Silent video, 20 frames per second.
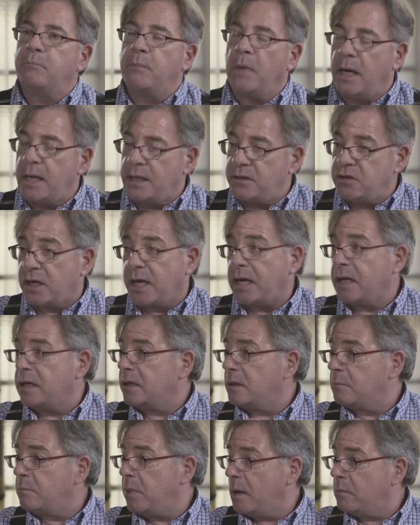
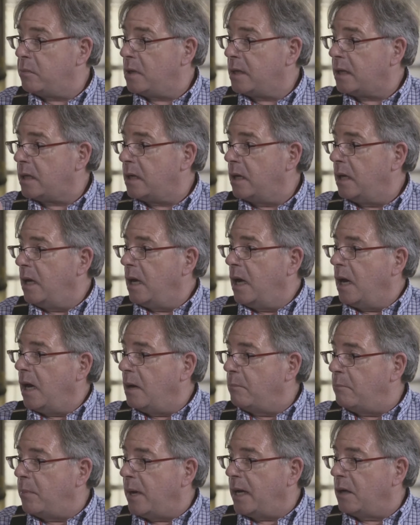educating the public
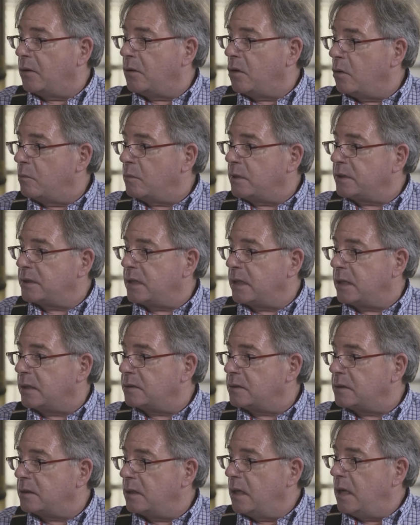about homeless
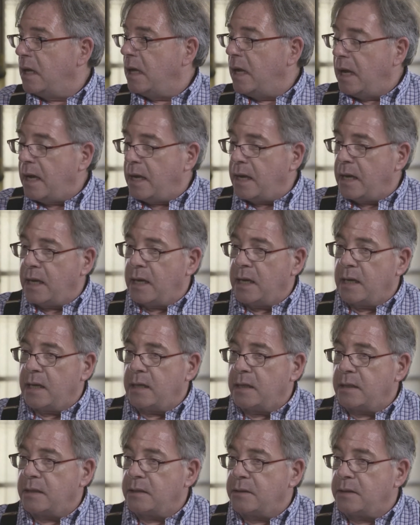kids.
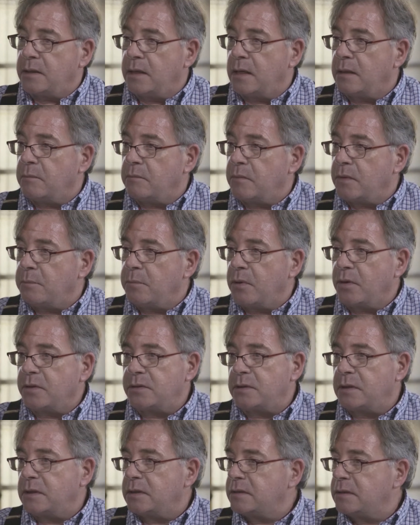And the
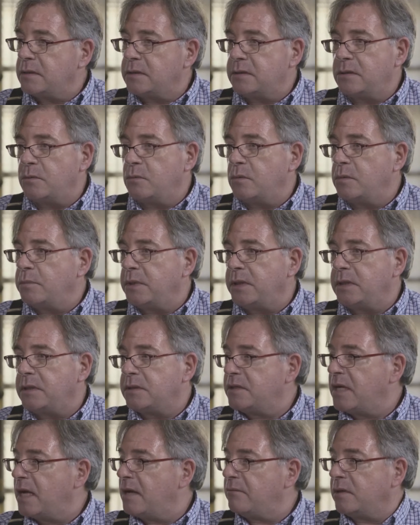personal assistant would be
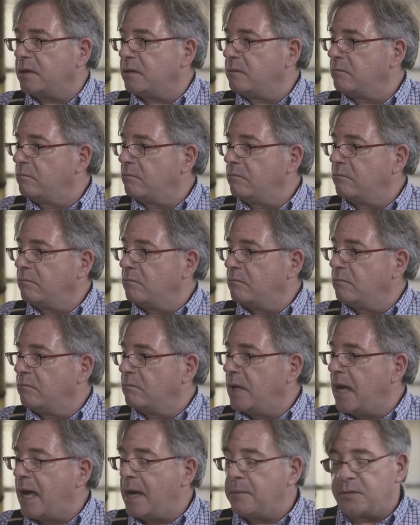just heaven,
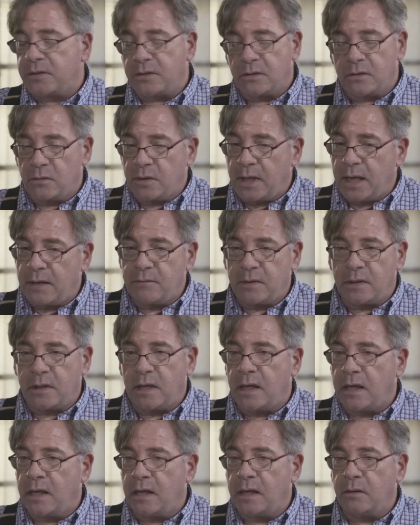absolute heaven,
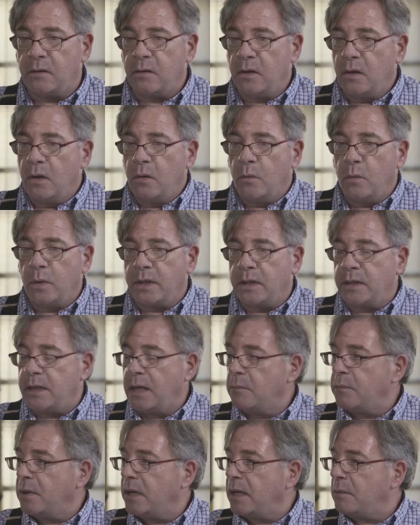and we could
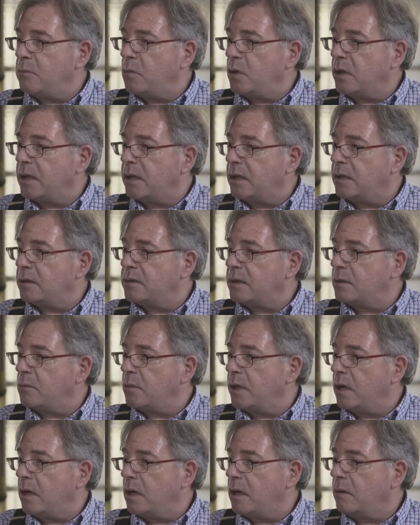help a lot more kids than
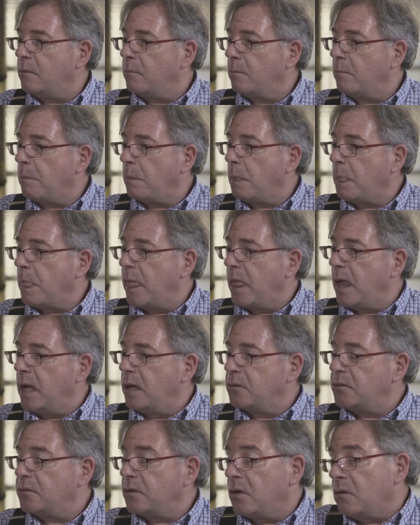we are.
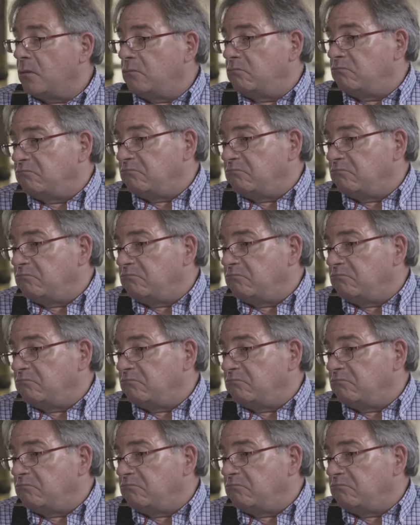So,